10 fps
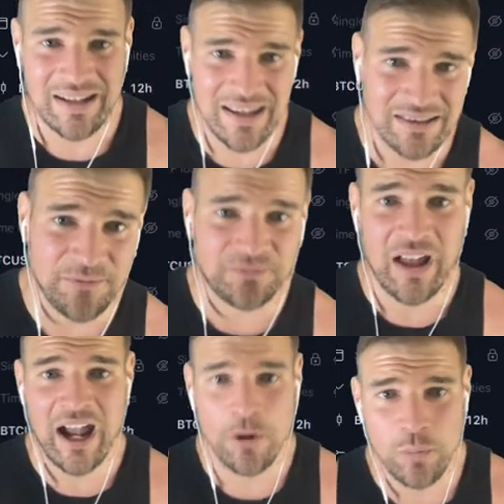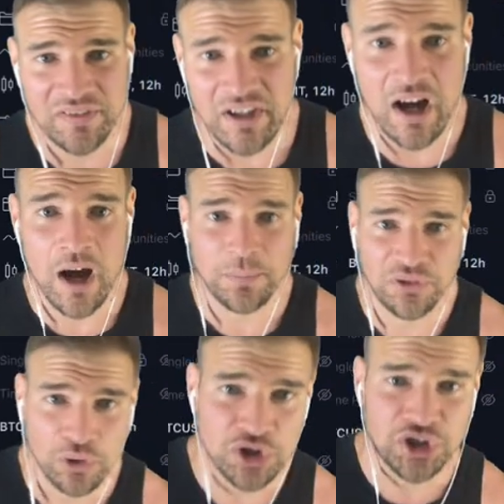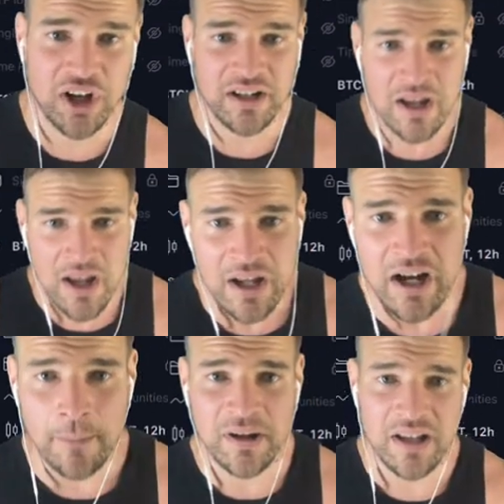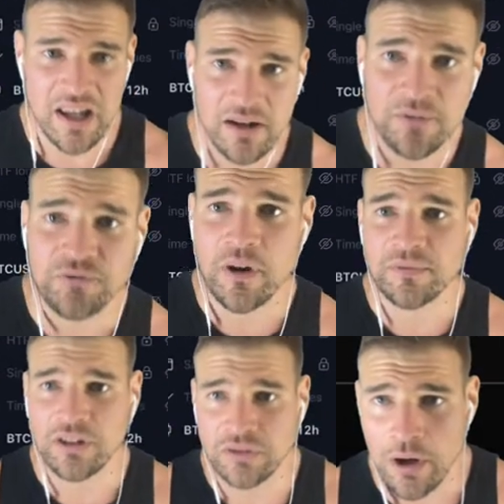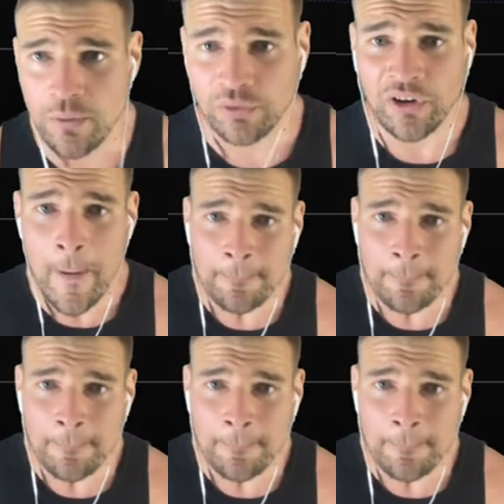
in the fly with the absorption coming in from the lows.